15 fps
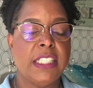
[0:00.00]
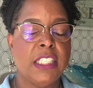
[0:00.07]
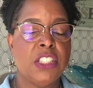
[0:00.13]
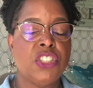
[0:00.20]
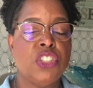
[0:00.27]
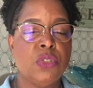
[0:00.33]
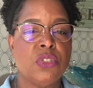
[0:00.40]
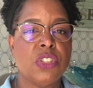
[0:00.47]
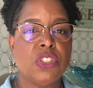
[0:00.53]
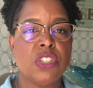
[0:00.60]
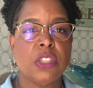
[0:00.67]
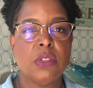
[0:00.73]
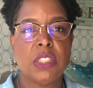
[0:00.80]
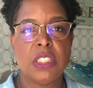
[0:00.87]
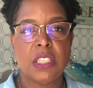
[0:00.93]
This juice is
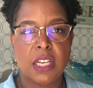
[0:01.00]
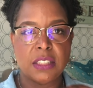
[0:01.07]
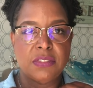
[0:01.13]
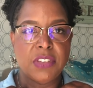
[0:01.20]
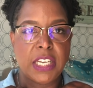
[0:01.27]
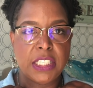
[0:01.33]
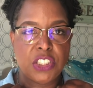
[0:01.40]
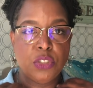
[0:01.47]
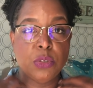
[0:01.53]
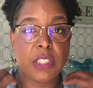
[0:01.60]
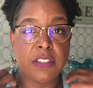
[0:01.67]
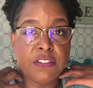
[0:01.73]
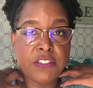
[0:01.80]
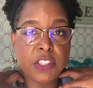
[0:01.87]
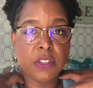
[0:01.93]
so detoxifying, you
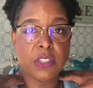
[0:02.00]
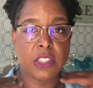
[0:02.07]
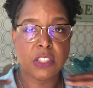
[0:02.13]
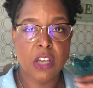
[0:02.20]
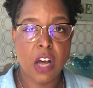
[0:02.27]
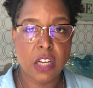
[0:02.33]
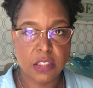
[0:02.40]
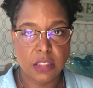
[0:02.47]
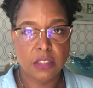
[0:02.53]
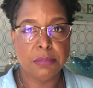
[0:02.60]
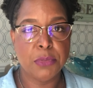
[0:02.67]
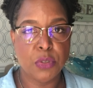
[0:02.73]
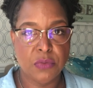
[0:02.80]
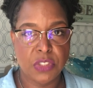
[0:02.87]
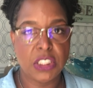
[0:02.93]
can feel the toxins
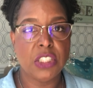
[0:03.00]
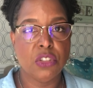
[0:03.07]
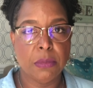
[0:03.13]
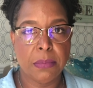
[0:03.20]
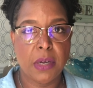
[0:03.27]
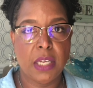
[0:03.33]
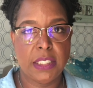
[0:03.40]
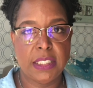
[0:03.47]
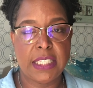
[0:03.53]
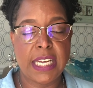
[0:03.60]
moving in your body.